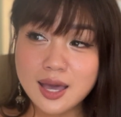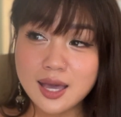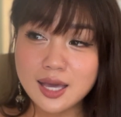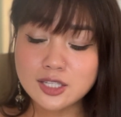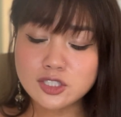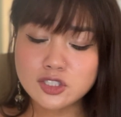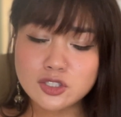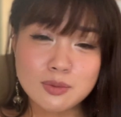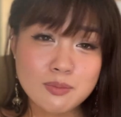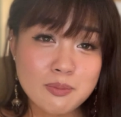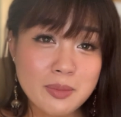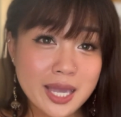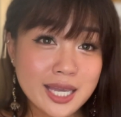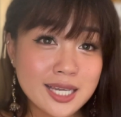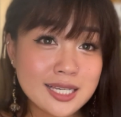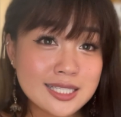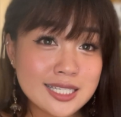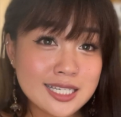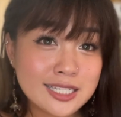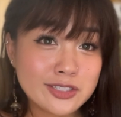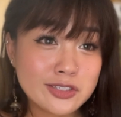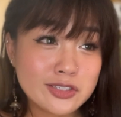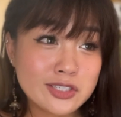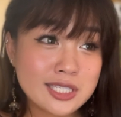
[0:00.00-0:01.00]
it's
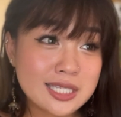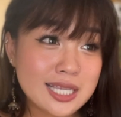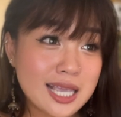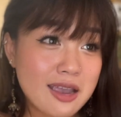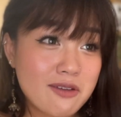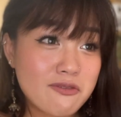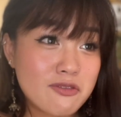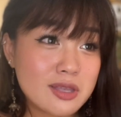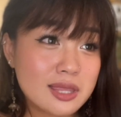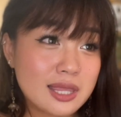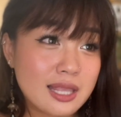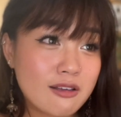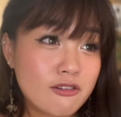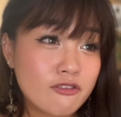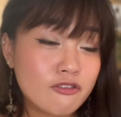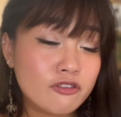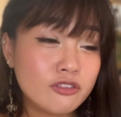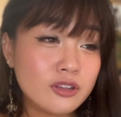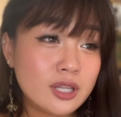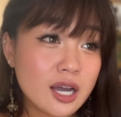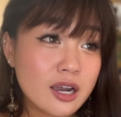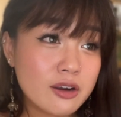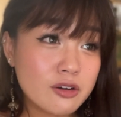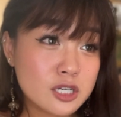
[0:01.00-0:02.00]
amazing to see everything
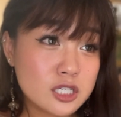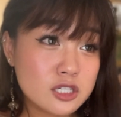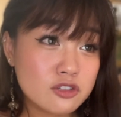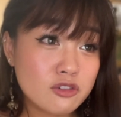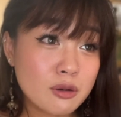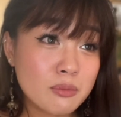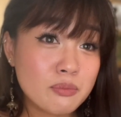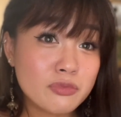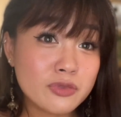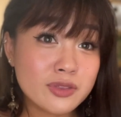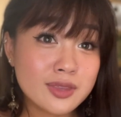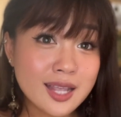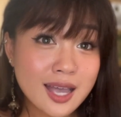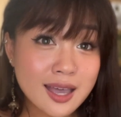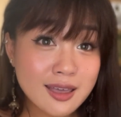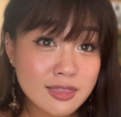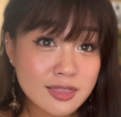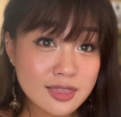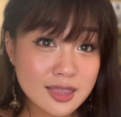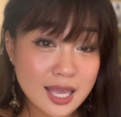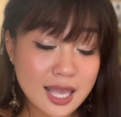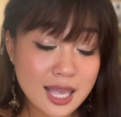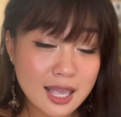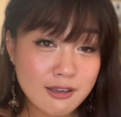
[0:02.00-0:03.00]
flourish from
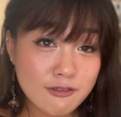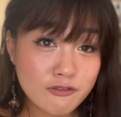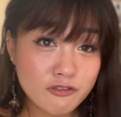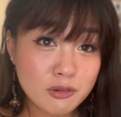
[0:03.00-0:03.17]
nothing,